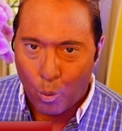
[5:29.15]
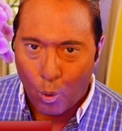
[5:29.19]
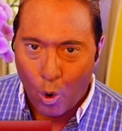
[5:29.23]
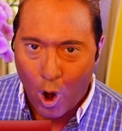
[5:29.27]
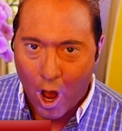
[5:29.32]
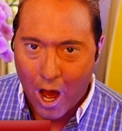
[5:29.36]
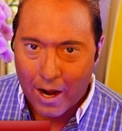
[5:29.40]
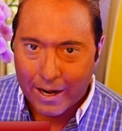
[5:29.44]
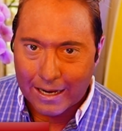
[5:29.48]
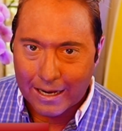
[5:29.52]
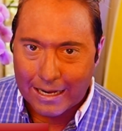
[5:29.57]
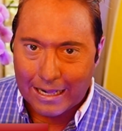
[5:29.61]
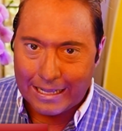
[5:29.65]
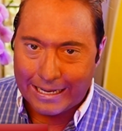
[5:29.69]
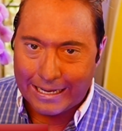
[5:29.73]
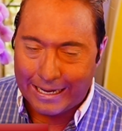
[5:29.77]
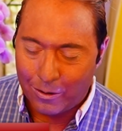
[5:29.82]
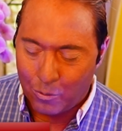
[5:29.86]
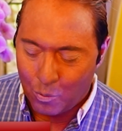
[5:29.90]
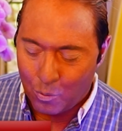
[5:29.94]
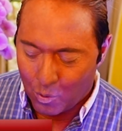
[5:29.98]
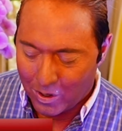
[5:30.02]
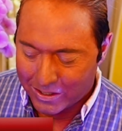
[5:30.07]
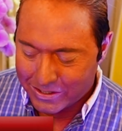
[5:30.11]
But
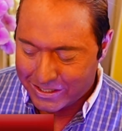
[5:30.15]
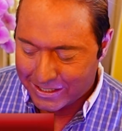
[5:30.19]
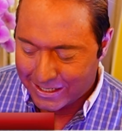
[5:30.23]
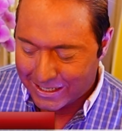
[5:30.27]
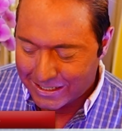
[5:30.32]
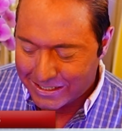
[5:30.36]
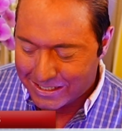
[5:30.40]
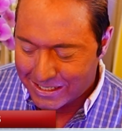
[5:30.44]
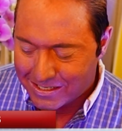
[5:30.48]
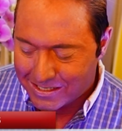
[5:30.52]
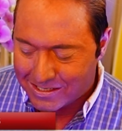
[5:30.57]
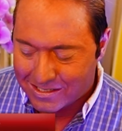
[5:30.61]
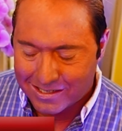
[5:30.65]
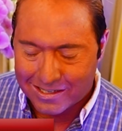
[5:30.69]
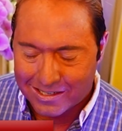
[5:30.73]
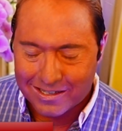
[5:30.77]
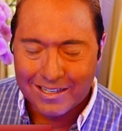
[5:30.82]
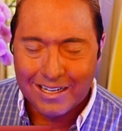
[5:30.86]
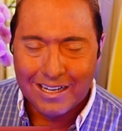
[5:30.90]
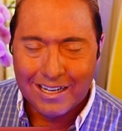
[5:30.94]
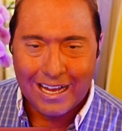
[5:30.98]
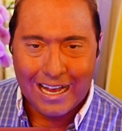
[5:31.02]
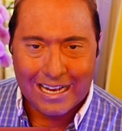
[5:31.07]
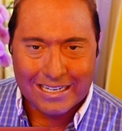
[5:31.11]
ironically, it wasn't
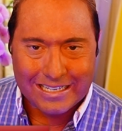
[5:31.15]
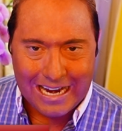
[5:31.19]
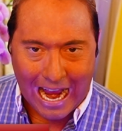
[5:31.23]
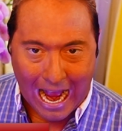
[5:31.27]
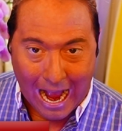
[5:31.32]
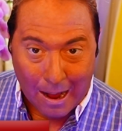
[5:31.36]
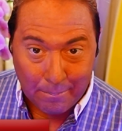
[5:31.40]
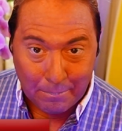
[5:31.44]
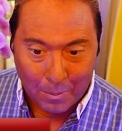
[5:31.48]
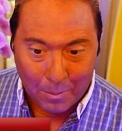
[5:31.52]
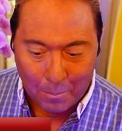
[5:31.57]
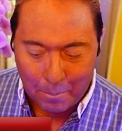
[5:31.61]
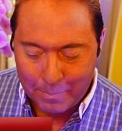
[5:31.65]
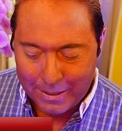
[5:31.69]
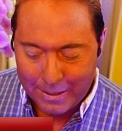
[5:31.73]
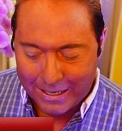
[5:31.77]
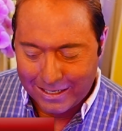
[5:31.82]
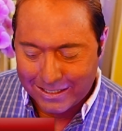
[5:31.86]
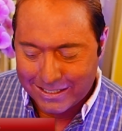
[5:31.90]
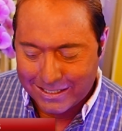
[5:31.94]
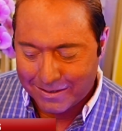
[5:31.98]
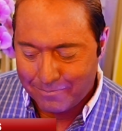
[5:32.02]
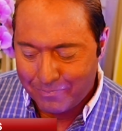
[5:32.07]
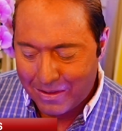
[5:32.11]
consistent, as
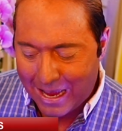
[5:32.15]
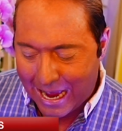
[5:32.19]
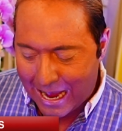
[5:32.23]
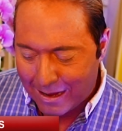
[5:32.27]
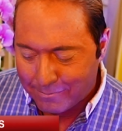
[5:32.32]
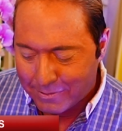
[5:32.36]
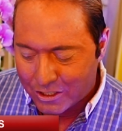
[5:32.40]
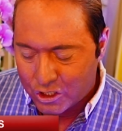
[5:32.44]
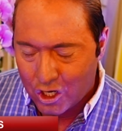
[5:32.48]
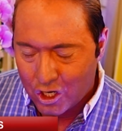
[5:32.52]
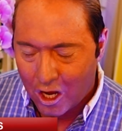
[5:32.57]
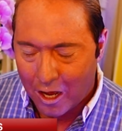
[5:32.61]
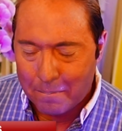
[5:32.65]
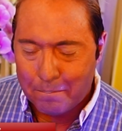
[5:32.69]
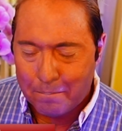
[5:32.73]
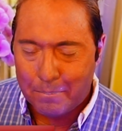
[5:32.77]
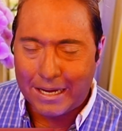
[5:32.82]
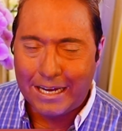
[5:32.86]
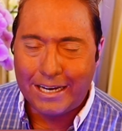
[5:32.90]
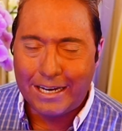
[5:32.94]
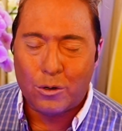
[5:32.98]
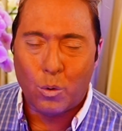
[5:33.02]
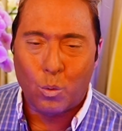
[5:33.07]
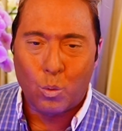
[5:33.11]
Apple beat,
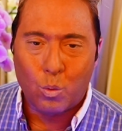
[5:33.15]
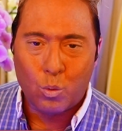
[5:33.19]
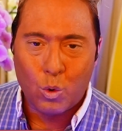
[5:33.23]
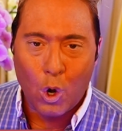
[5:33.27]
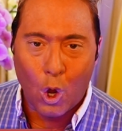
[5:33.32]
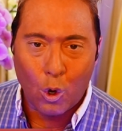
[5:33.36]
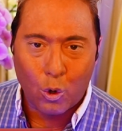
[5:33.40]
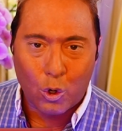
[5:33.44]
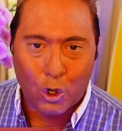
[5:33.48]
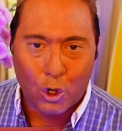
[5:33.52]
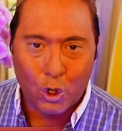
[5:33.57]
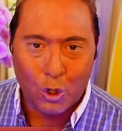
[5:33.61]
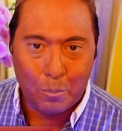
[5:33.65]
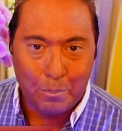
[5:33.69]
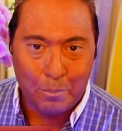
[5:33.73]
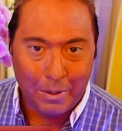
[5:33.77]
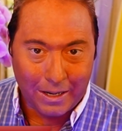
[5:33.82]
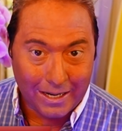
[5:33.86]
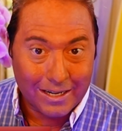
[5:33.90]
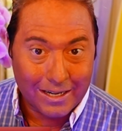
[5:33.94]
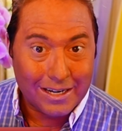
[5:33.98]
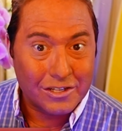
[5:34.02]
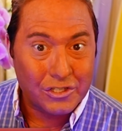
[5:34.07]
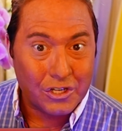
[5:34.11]
Amazon beat,
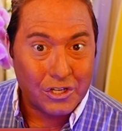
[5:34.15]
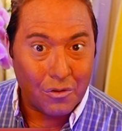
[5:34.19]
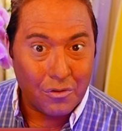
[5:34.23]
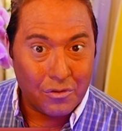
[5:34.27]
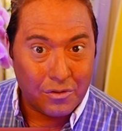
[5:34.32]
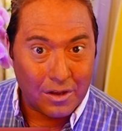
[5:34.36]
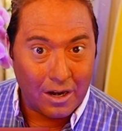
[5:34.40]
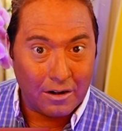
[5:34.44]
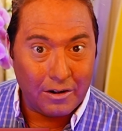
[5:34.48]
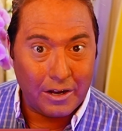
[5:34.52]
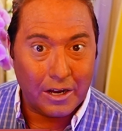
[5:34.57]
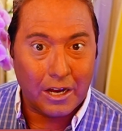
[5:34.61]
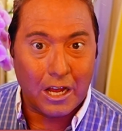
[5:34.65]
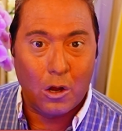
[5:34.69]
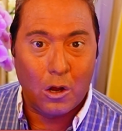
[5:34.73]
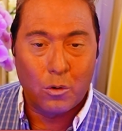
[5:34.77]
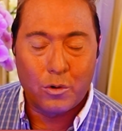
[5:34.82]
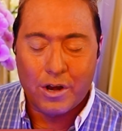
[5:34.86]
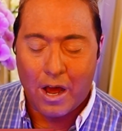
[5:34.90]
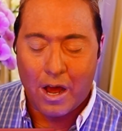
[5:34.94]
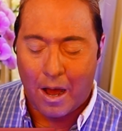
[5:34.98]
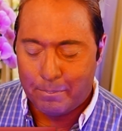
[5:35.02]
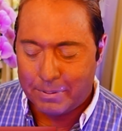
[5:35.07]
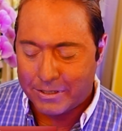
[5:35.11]
Roku beat. So
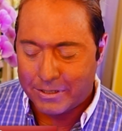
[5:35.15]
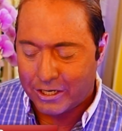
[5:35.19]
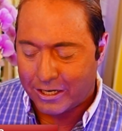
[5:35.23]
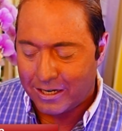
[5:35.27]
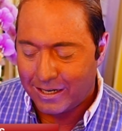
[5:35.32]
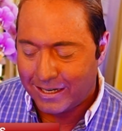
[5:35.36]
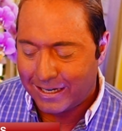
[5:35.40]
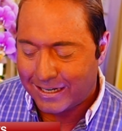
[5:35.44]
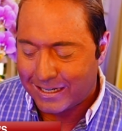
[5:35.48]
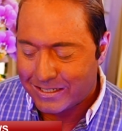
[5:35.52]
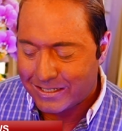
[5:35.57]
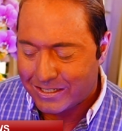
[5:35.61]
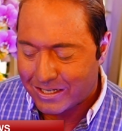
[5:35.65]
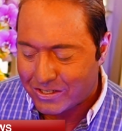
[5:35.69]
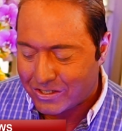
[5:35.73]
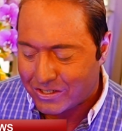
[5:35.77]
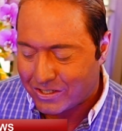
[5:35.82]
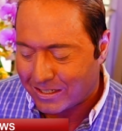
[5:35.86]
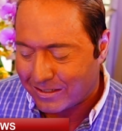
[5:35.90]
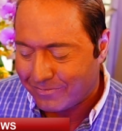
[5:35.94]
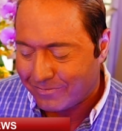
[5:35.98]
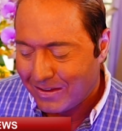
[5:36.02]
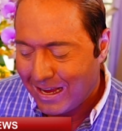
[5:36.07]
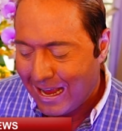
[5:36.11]
there you go, not particularly
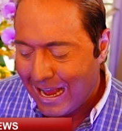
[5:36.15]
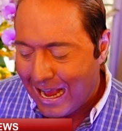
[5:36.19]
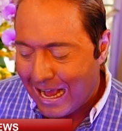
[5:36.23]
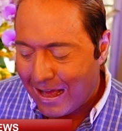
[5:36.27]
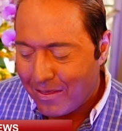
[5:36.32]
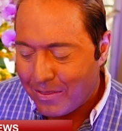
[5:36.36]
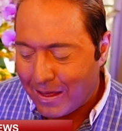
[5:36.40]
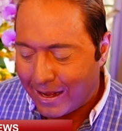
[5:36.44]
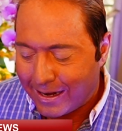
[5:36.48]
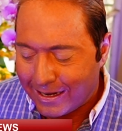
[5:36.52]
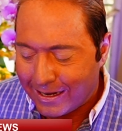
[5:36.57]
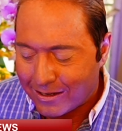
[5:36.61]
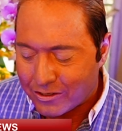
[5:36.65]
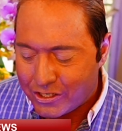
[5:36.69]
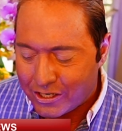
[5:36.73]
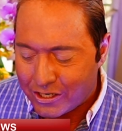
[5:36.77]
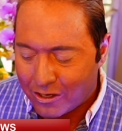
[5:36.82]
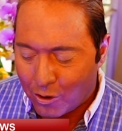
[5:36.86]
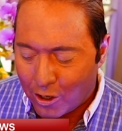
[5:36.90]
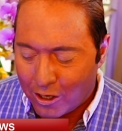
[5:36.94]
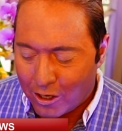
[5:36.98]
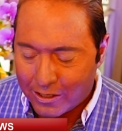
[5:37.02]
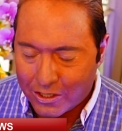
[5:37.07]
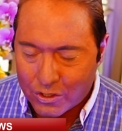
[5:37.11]
consistent. And
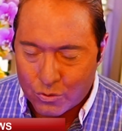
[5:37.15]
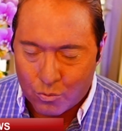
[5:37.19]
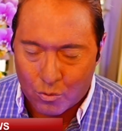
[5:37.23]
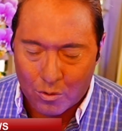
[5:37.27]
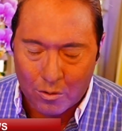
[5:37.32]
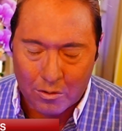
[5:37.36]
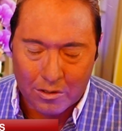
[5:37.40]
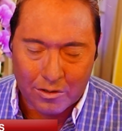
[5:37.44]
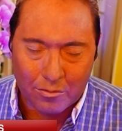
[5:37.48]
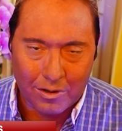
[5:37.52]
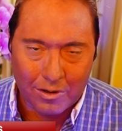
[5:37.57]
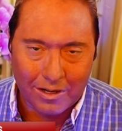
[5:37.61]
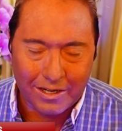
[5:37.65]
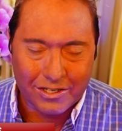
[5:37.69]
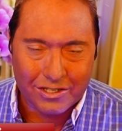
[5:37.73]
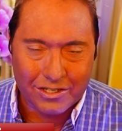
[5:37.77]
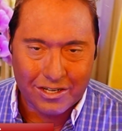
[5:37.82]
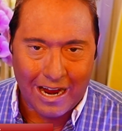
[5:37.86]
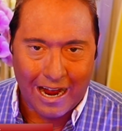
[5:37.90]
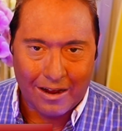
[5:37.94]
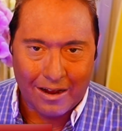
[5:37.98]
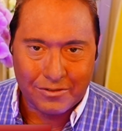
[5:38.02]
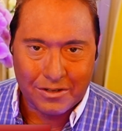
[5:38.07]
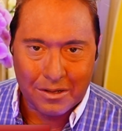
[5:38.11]
then Intel earnings were
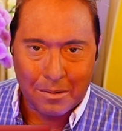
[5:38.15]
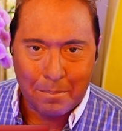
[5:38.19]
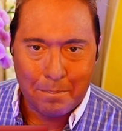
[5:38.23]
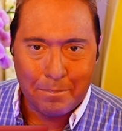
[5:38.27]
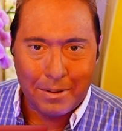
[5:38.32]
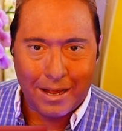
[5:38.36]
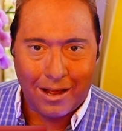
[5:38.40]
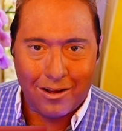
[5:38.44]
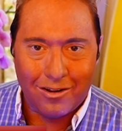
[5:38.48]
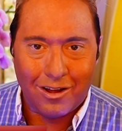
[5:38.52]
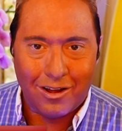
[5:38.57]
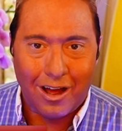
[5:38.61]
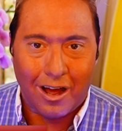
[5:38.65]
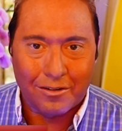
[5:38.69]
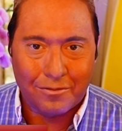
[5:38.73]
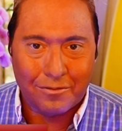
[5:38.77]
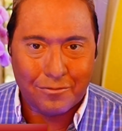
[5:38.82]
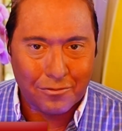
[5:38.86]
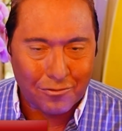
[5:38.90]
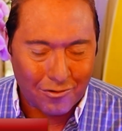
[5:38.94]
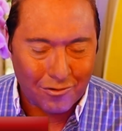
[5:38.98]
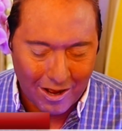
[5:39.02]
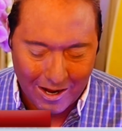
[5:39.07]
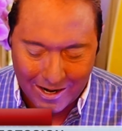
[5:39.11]
released after the
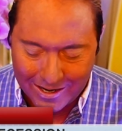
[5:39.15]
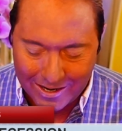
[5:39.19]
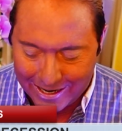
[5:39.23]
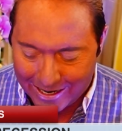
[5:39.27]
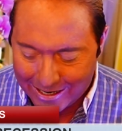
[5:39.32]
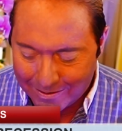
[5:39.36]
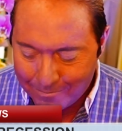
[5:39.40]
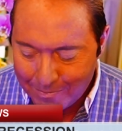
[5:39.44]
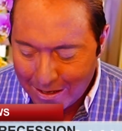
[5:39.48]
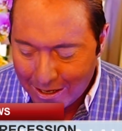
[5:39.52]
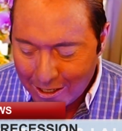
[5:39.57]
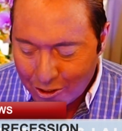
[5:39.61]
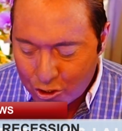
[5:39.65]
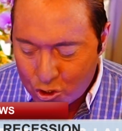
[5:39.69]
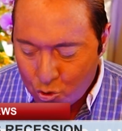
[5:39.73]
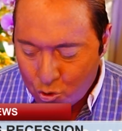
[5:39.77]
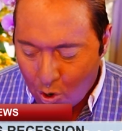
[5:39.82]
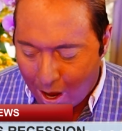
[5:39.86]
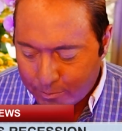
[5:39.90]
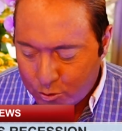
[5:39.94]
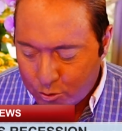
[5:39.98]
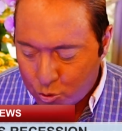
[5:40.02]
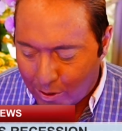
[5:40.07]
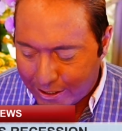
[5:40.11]
bell on Friday,
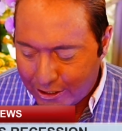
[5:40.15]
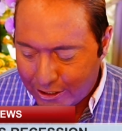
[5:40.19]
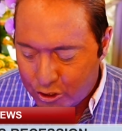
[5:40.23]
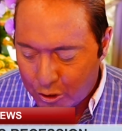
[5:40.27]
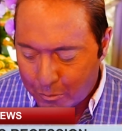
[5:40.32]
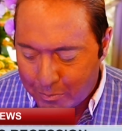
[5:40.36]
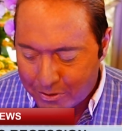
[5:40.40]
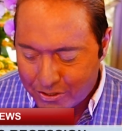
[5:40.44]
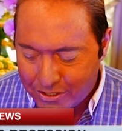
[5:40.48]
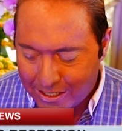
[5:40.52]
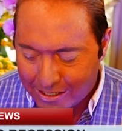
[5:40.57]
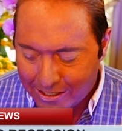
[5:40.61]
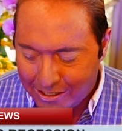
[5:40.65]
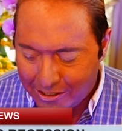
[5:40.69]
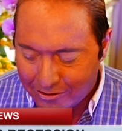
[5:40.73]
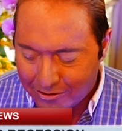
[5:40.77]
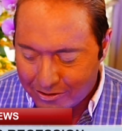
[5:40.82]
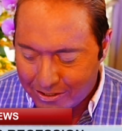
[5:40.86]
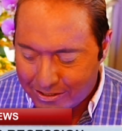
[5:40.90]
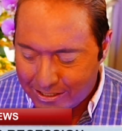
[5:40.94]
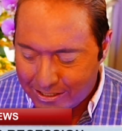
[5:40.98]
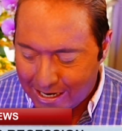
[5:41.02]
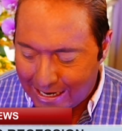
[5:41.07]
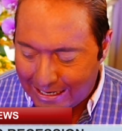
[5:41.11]
dropped twenty-two
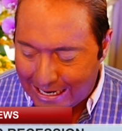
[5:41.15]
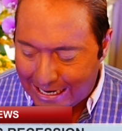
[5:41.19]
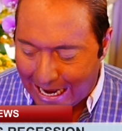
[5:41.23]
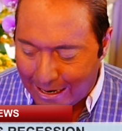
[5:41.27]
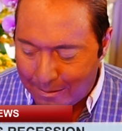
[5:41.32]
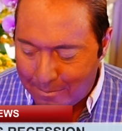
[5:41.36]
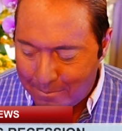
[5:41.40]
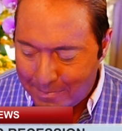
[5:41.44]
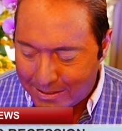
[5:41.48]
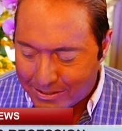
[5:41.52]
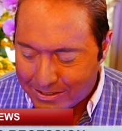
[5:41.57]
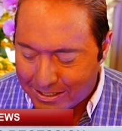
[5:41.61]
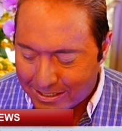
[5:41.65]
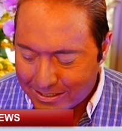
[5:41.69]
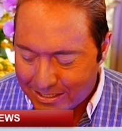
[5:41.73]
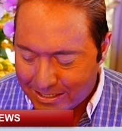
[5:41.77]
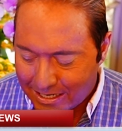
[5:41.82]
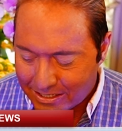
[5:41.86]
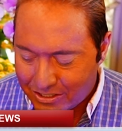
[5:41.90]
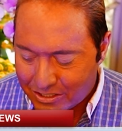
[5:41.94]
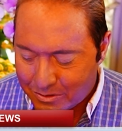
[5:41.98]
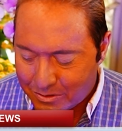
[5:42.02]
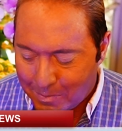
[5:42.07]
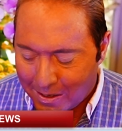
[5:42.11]
percent year-to-date, and
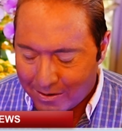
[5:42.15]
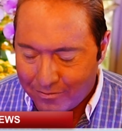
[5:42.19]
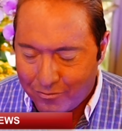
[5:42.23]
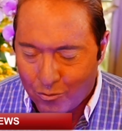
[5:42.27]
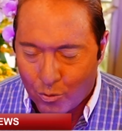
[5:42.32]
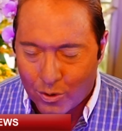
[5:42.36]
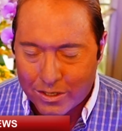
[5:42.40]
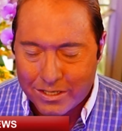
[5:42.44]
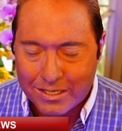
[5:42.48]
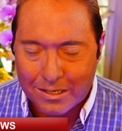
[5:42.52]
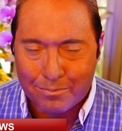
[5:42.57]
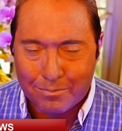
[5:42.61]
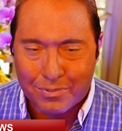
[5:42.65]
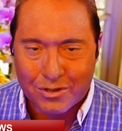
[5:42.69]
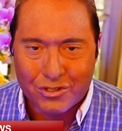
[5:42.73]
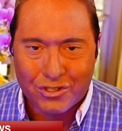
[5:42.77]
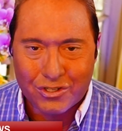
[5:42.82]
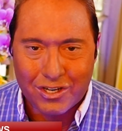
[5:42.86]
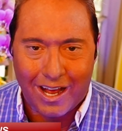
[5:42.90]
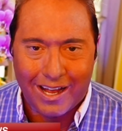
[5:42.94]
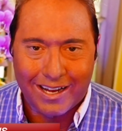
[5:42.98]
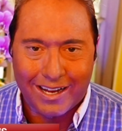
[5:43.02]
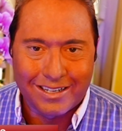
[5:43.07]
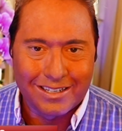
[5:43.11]
missed consensus by
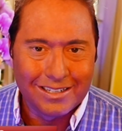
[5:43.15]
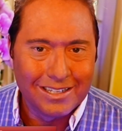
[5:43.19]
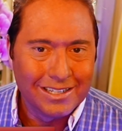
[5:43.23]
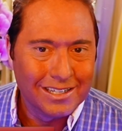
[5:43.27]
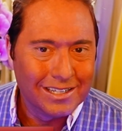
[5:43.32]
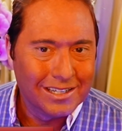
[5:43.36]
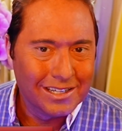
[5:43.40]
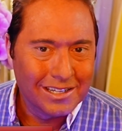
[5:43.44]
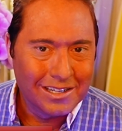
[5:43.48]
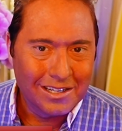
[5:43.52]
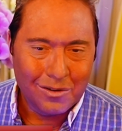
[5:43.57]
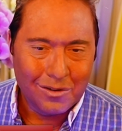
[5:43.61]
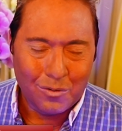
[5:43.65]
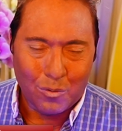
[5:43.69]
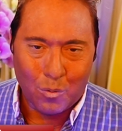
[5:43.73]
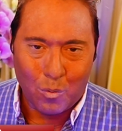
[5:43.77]
fourteen percent.